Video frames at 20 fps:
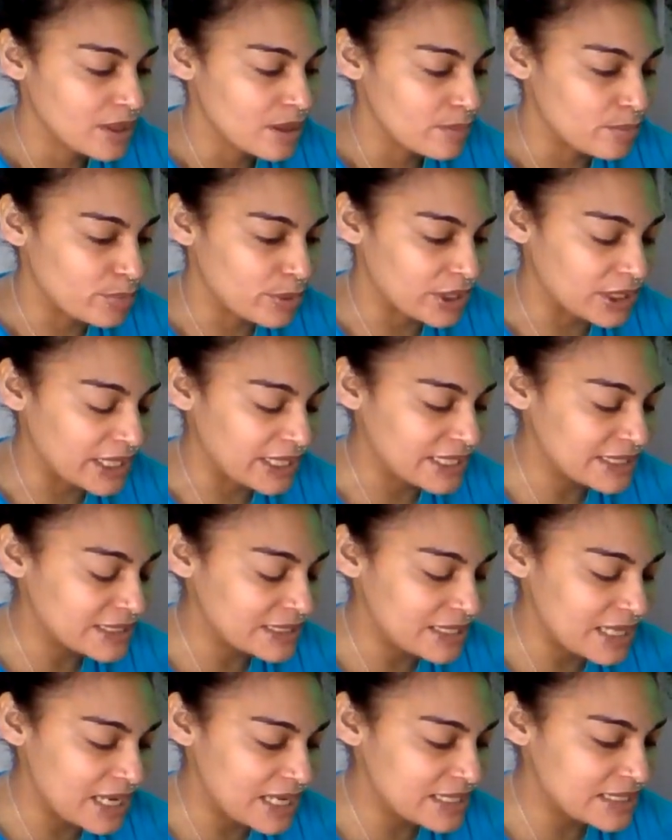but, like, in
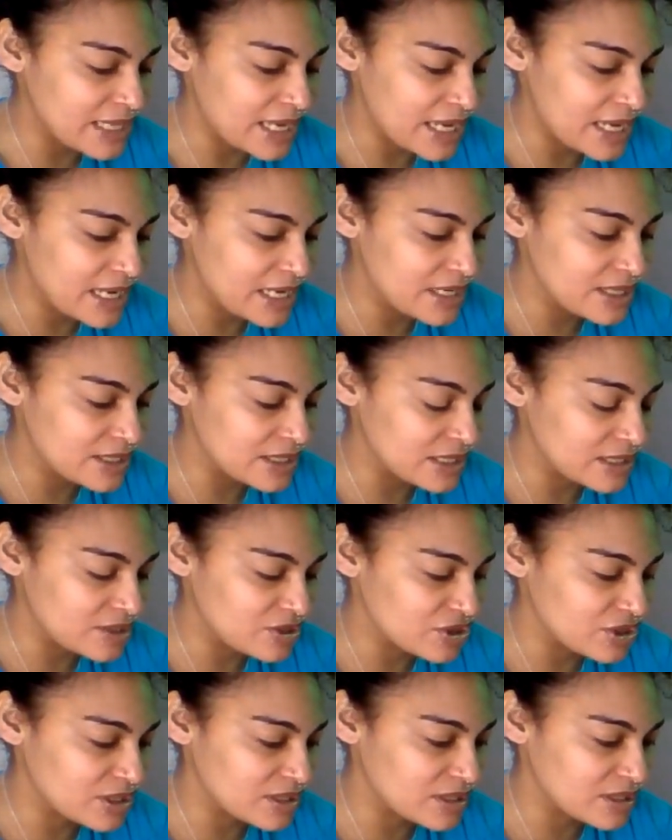today's age, it's
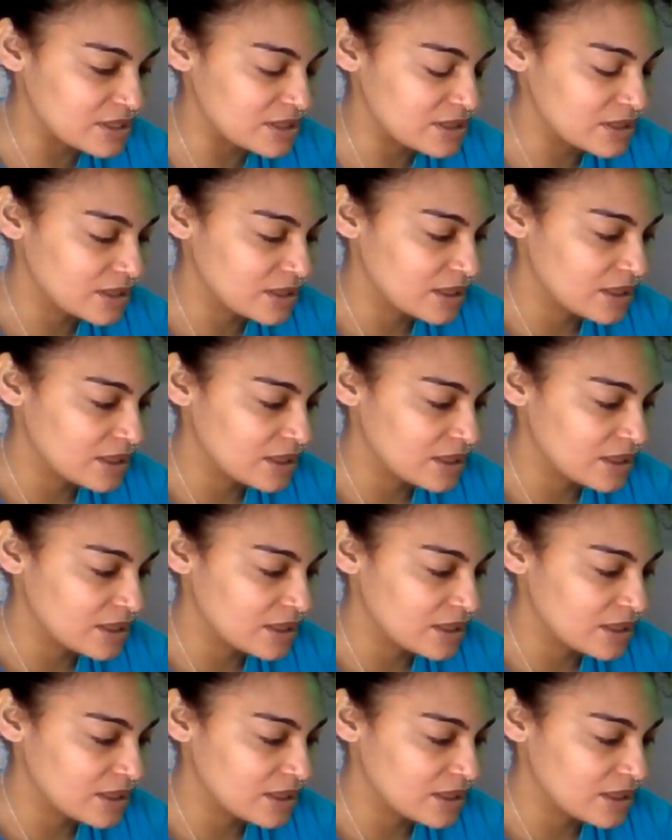just